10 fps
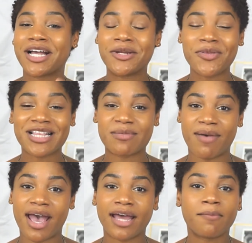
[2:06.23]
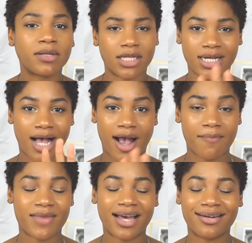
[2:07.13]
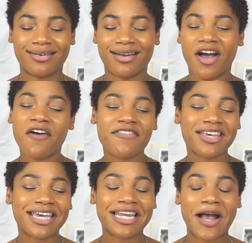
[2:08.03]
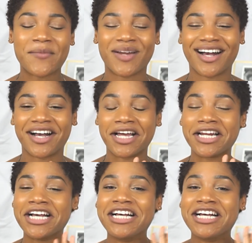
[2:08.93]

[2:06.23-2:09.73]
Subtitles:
I know that's bad, but look, I'm not huffing it, I'm not